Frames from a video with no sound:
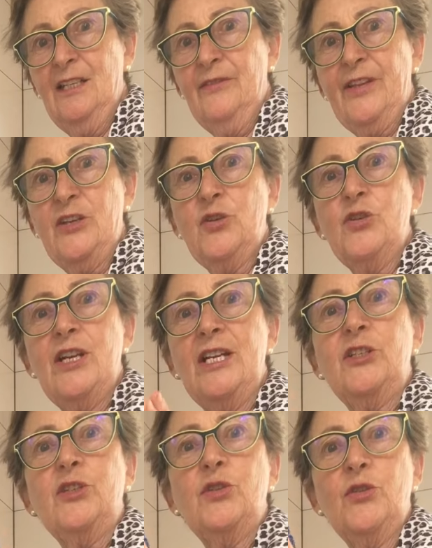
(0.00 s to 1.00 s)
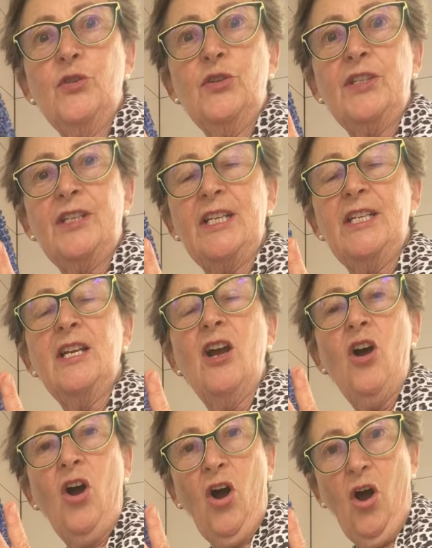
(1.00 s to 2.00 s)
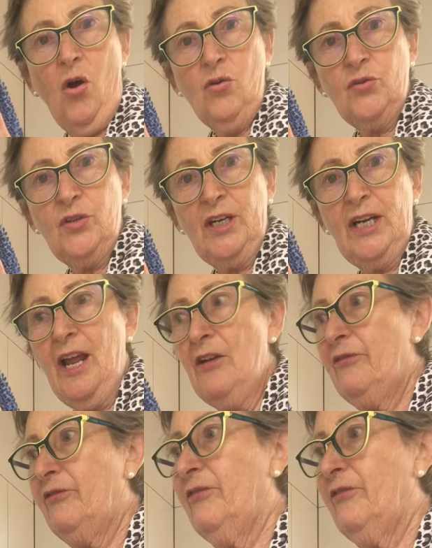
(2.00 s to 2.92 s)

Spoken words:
then you need to use the Ultra glove.